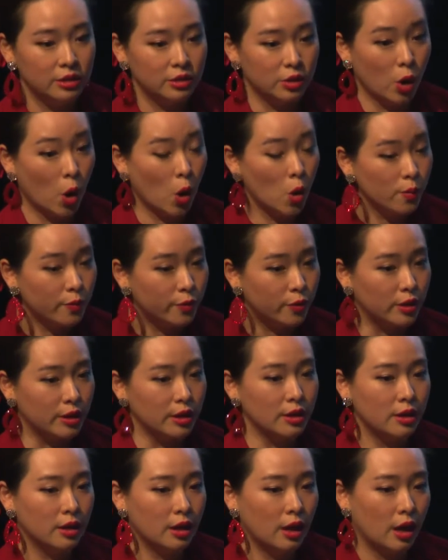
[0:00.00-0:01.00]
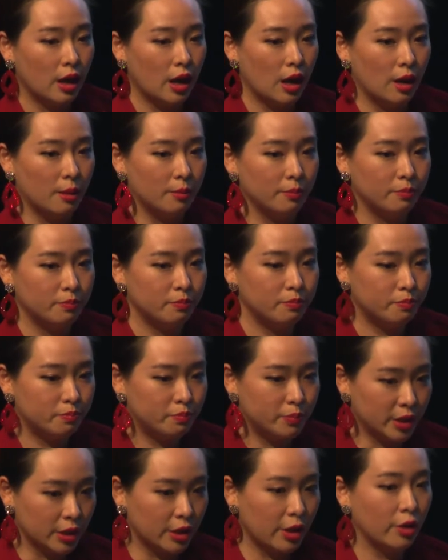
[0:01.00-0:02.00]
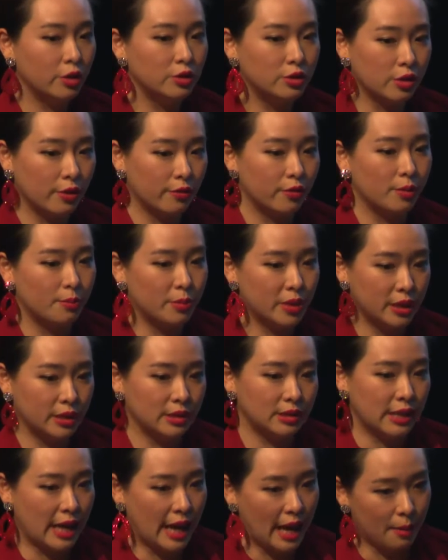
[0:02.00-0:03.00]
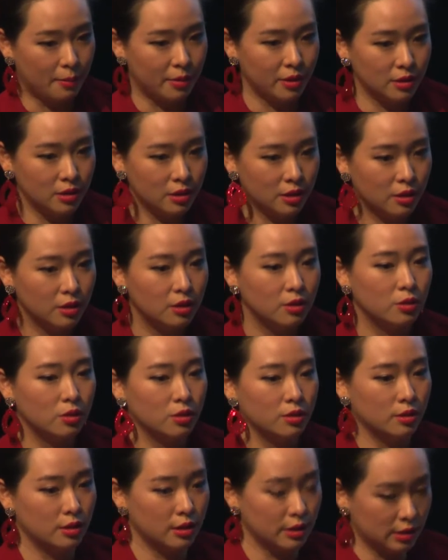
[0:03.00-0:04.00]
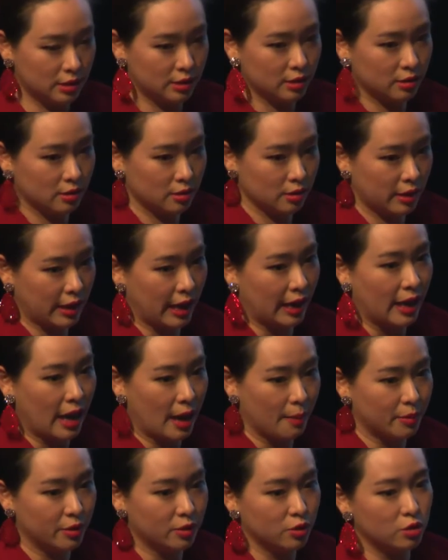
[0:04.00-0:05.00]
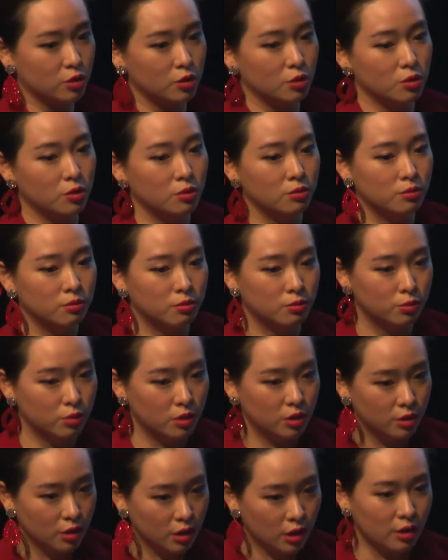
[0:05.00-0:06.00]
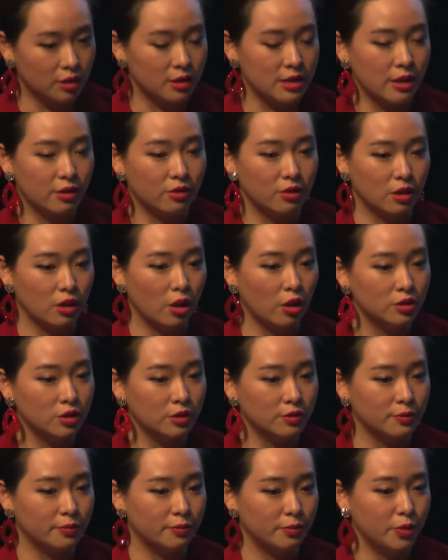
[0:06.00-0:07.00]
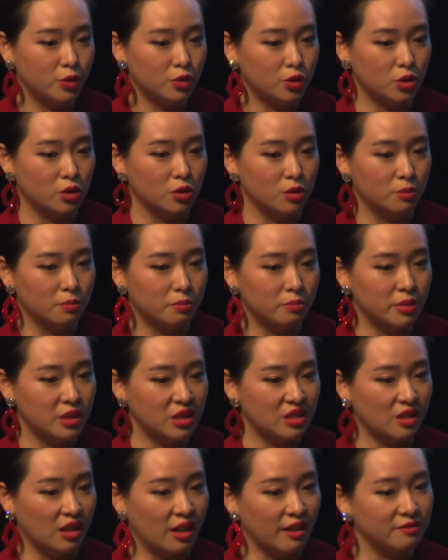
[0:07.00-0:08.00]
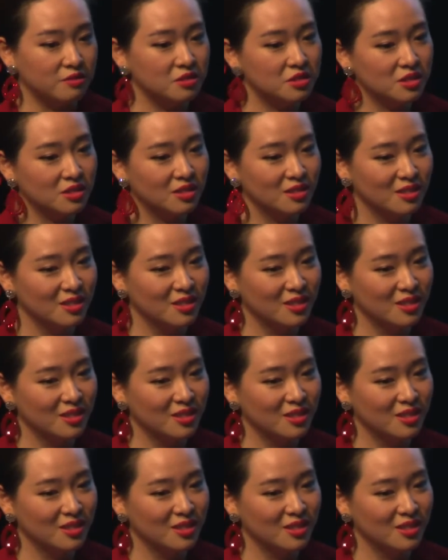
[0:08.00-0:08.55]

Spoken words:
So hopefully, because of the pigs happened, this can happen to cut down the loss of future pig lives.